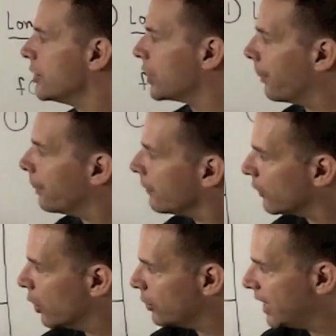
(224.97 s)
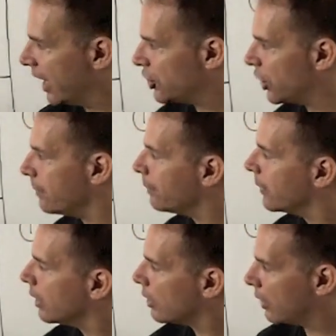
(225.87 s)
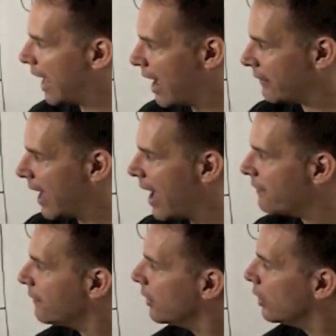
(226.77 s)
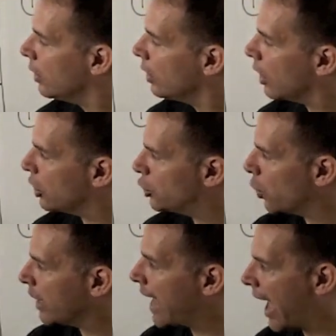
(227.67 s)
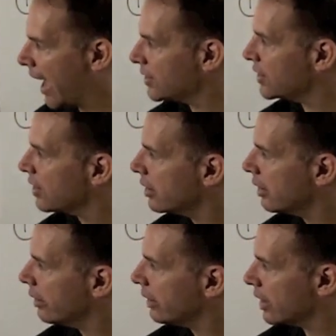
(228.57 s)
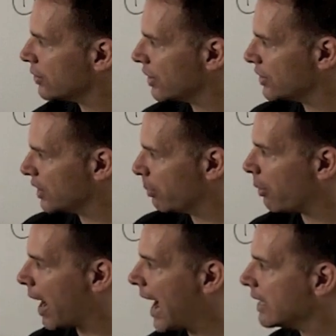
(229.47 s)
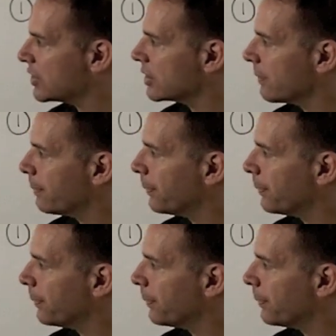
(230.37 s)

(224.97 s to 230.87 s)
So, for notation, I'm going to have f adjoin x. Okay, so this is in brackets.